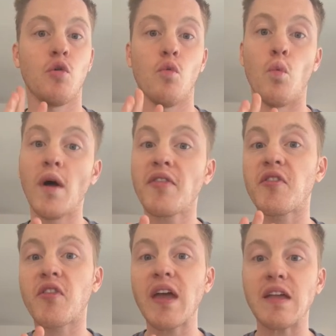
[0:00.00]
what
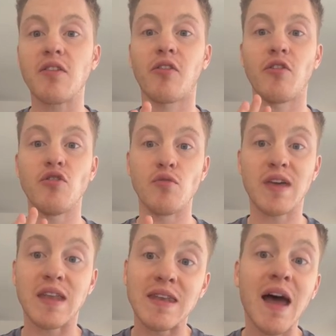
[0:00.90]
sites you
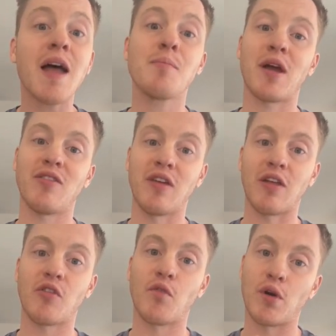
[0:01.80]
cannot buy
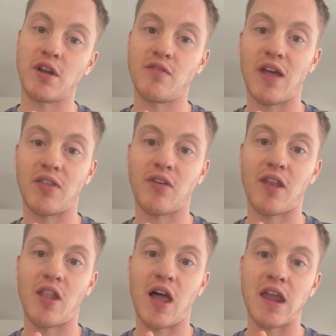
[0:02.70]
tickets for in advance
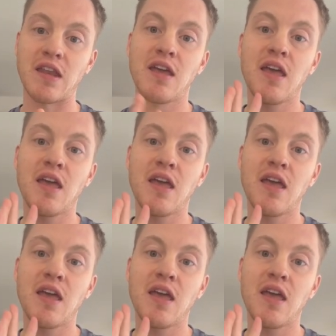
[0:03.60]
online,